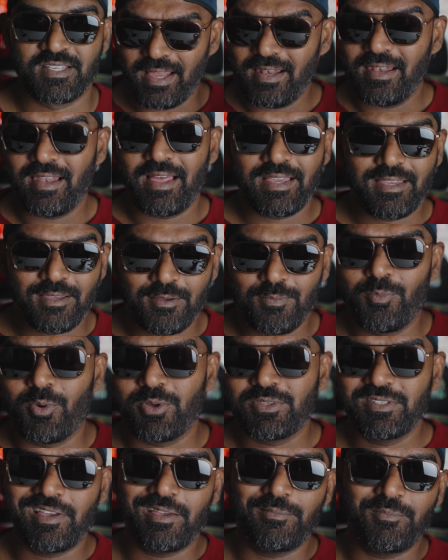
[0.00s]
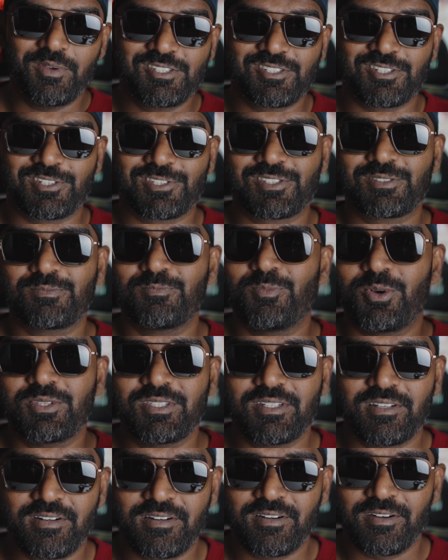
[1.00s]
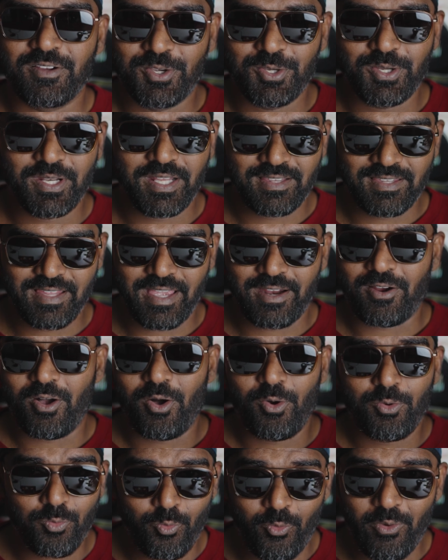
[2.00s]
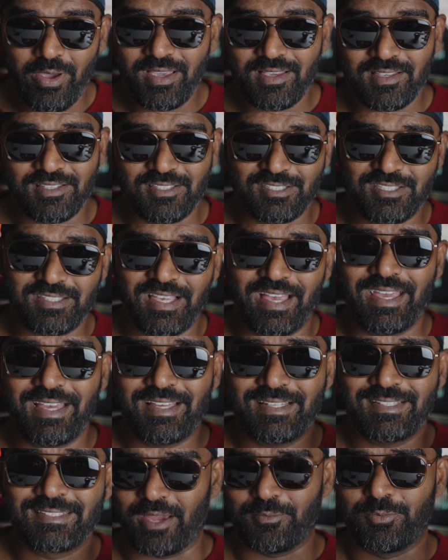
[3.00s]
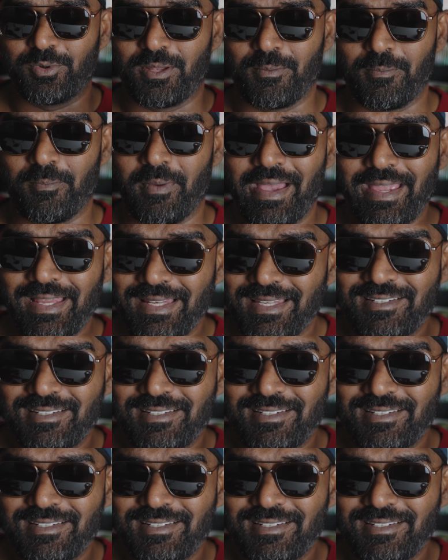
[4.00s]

I like both the images. Both are good in their own ways and I wouldn't mind